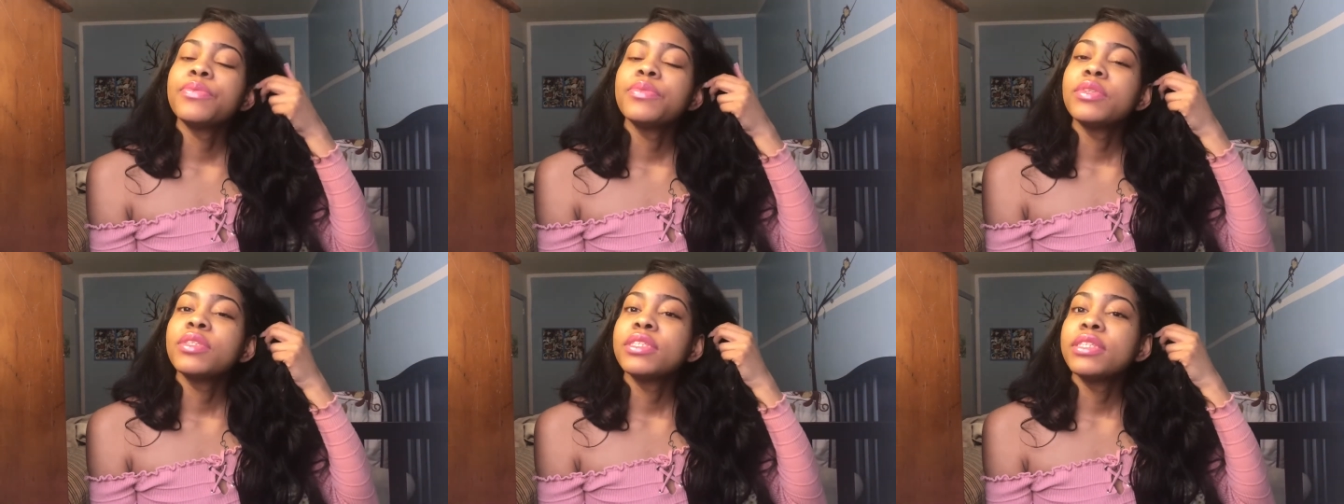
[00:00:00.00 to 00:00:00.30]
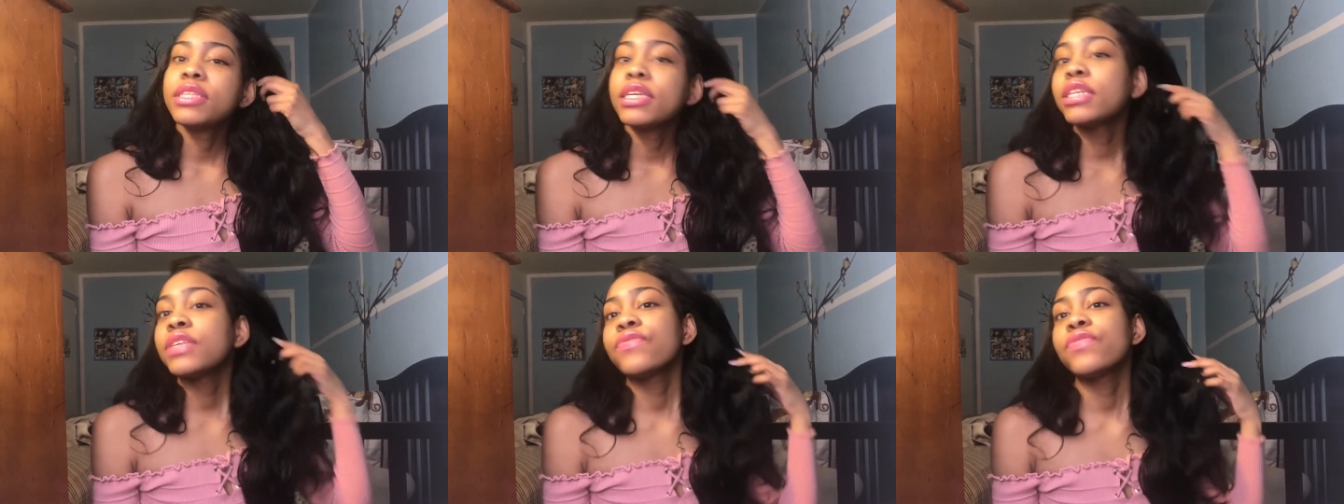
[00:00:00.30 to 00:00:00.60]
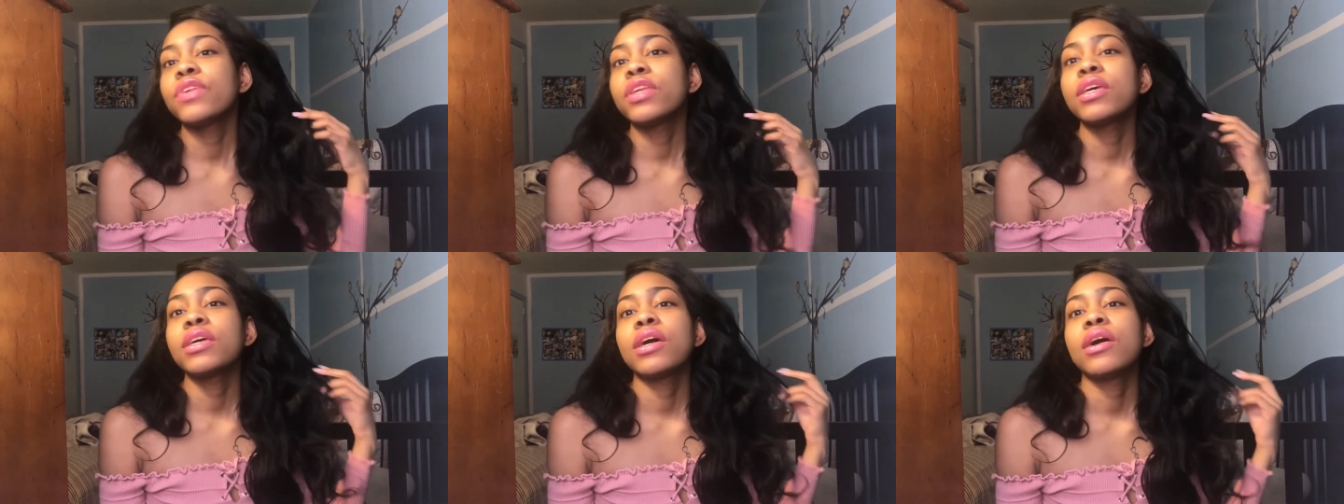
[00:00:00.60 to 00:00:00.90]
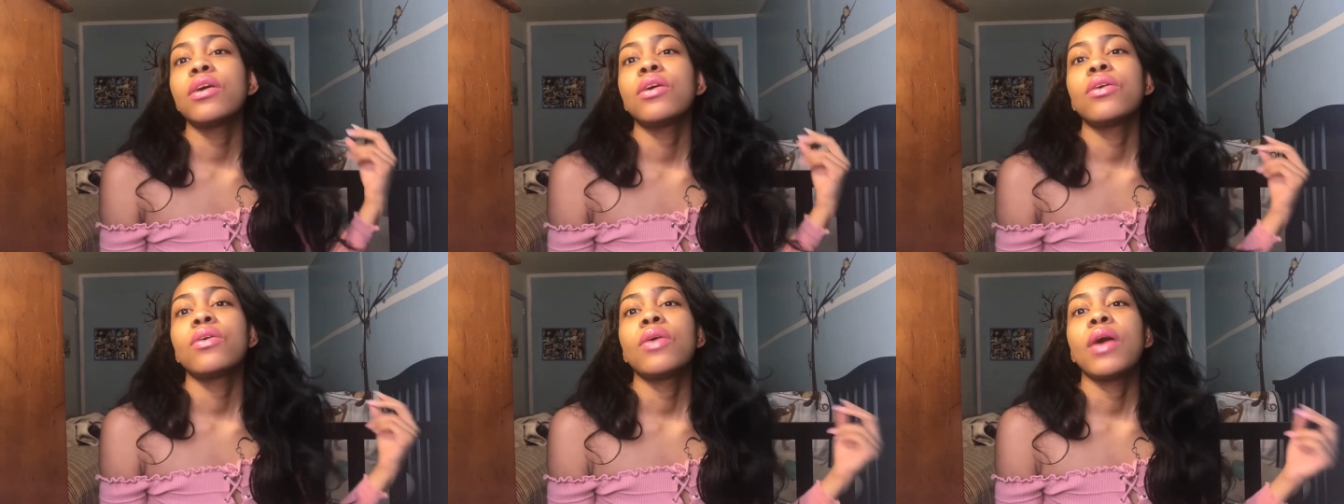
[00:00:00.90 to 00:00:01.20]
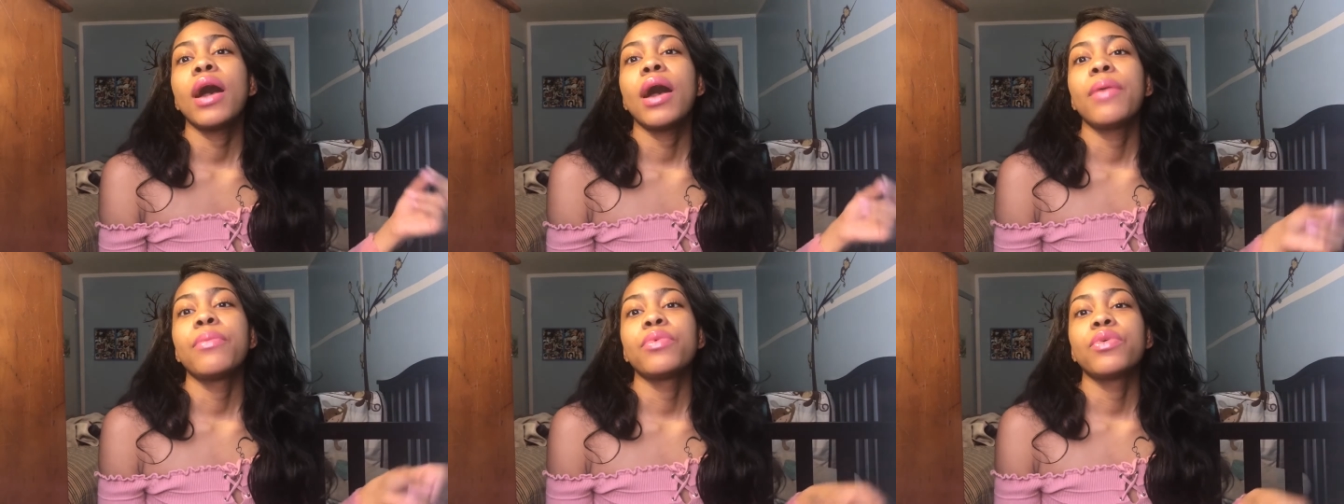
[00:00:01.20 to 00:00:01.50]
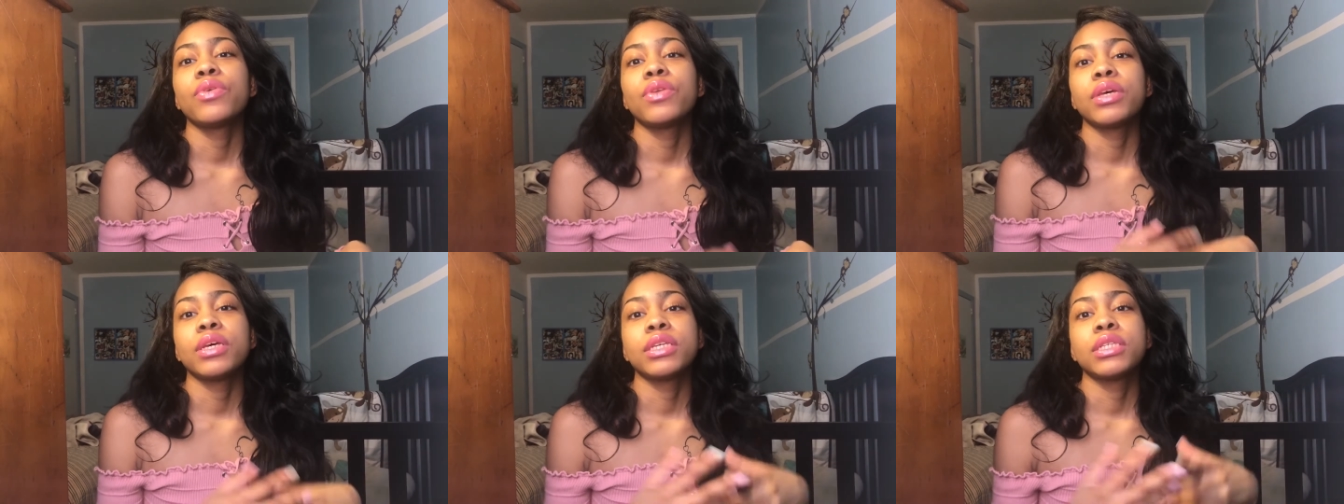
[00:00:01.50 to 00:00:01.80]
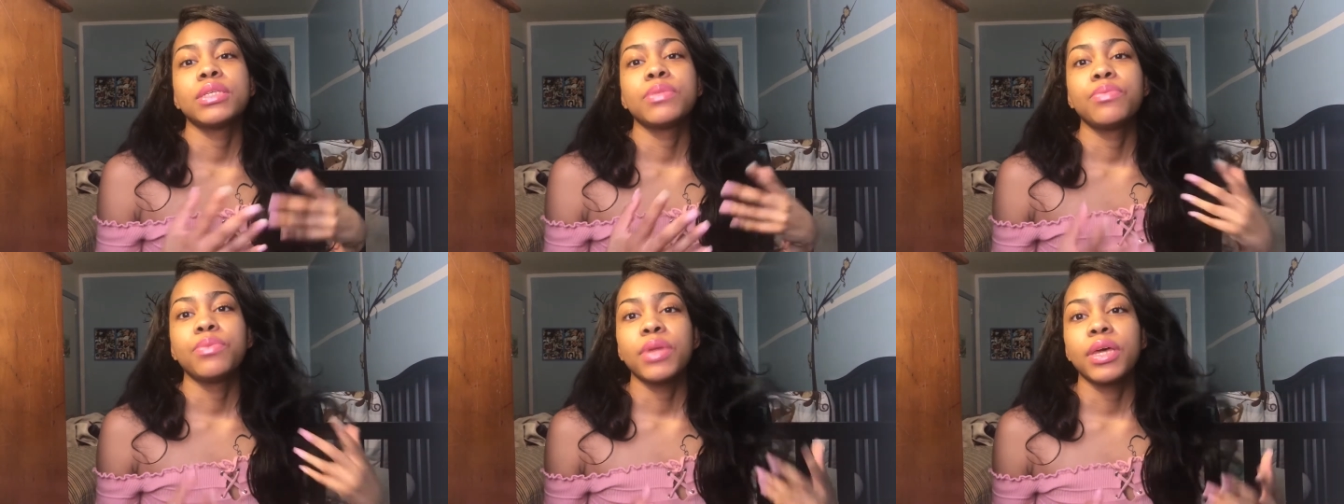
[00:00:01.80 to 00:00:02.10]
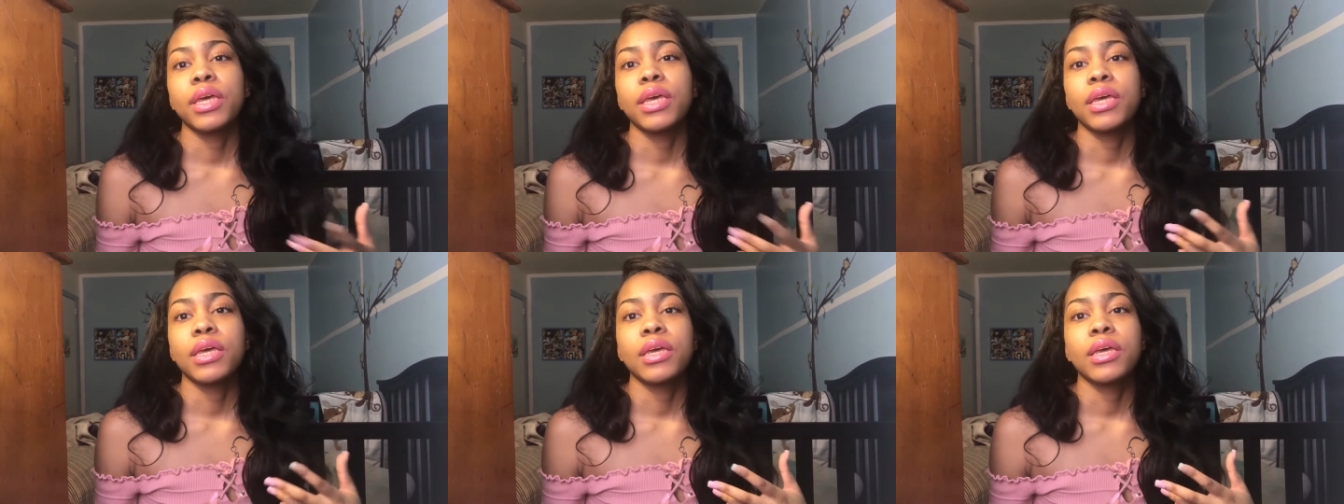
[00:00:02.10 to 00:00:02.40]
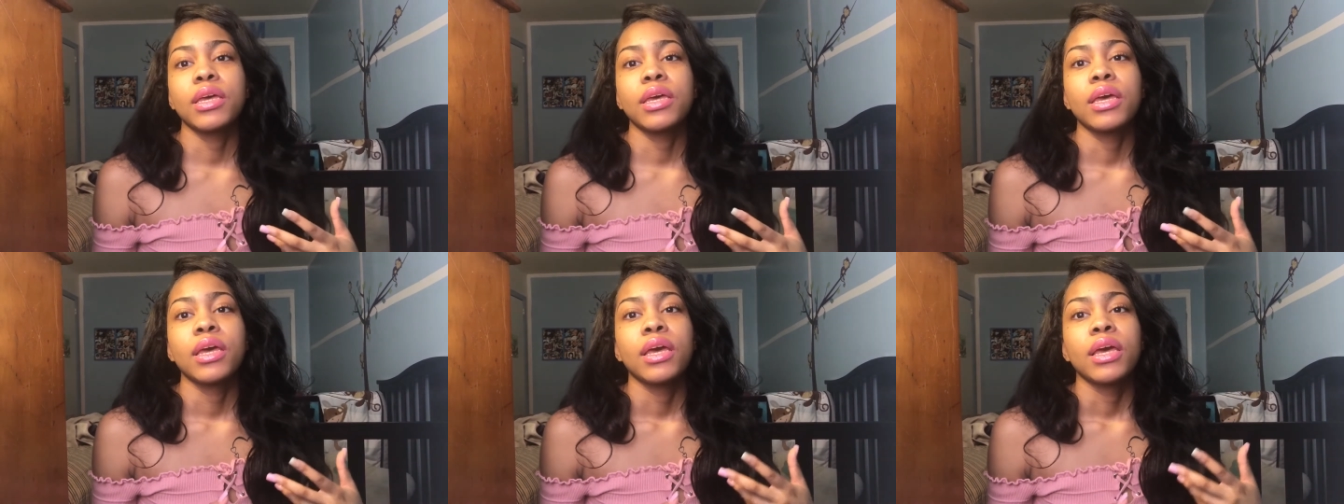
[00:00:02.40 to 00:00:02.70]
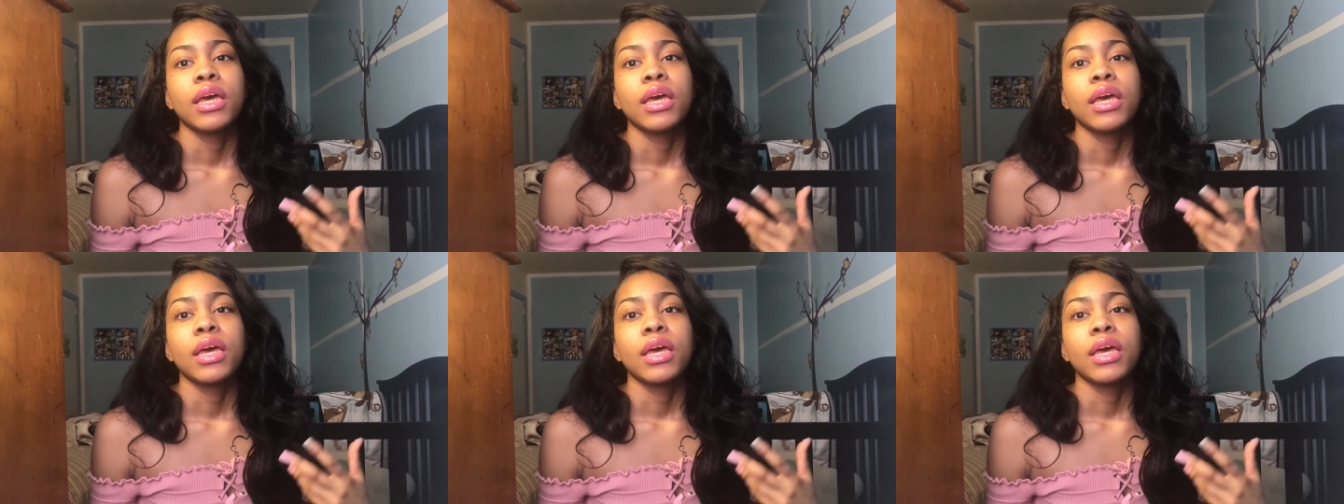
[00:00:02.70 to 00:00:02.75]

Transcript: this video, I'm going to explain,